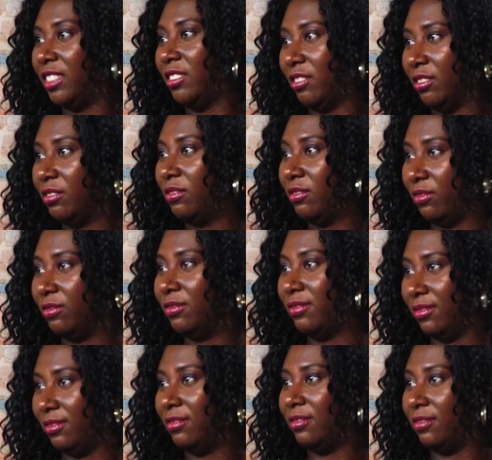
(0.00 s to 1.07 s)
there's enough of us
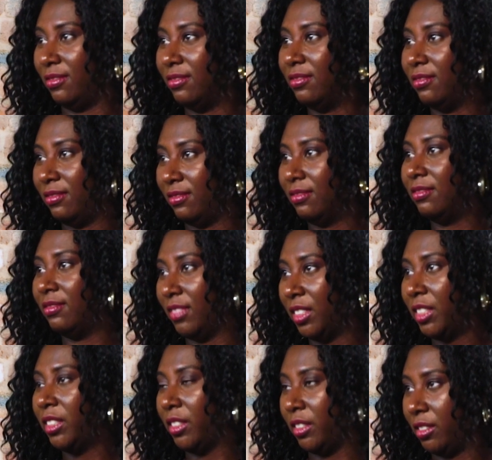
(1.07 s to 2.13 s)
for them not to
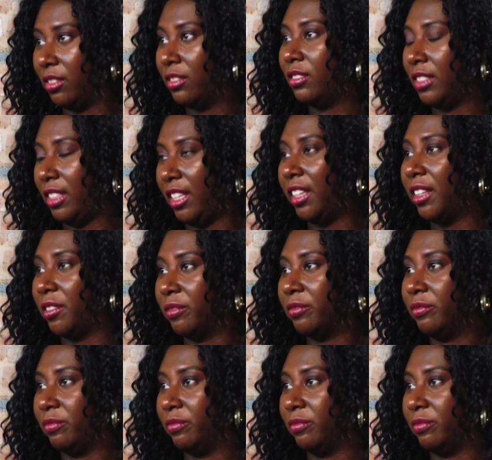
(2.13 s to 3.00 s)
bother. Do you know what I mean?